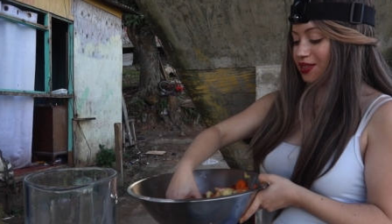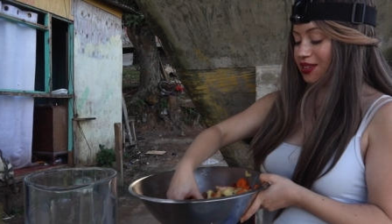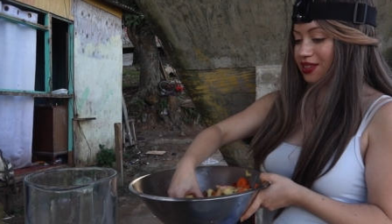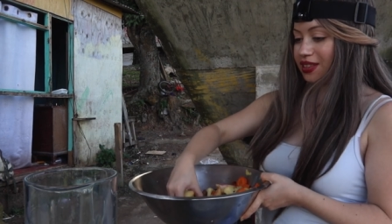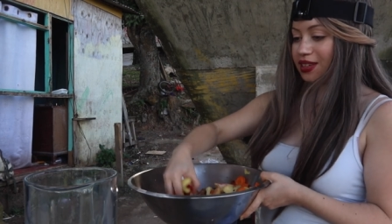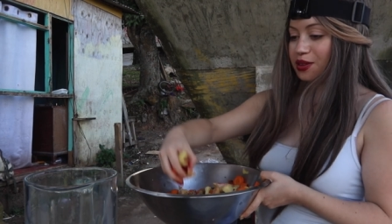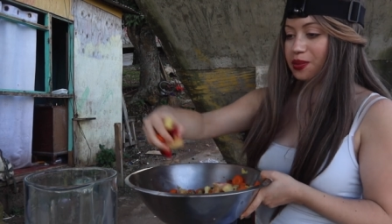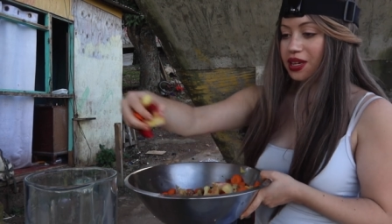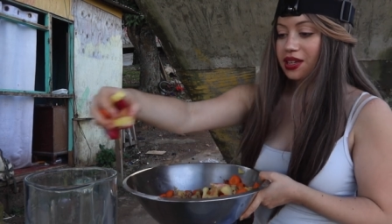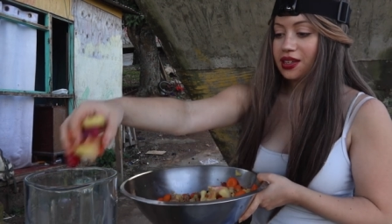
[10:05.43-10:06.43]
So just a little
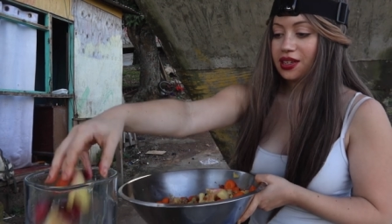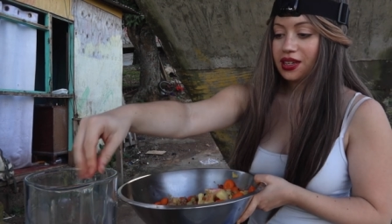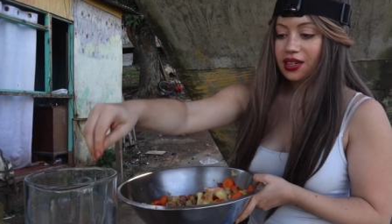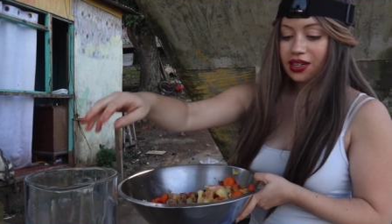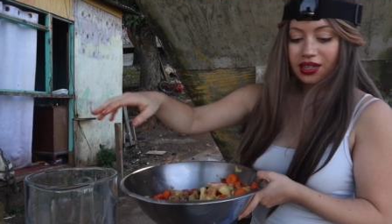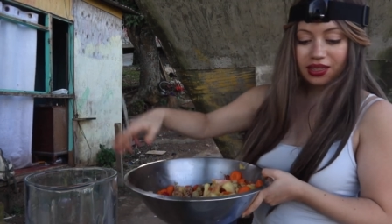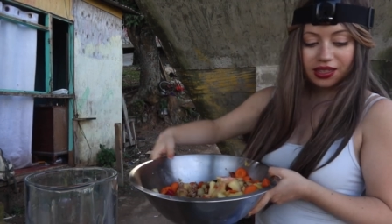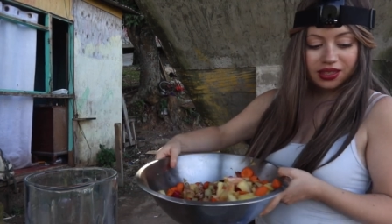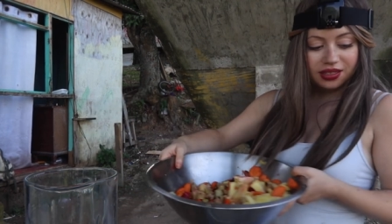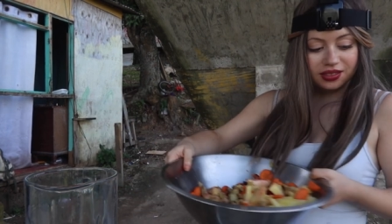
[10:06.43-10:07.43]
bit, I
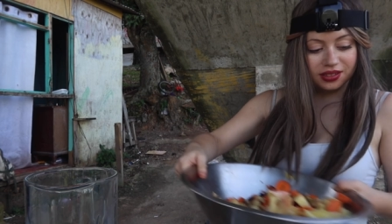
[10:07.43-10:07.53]
think that's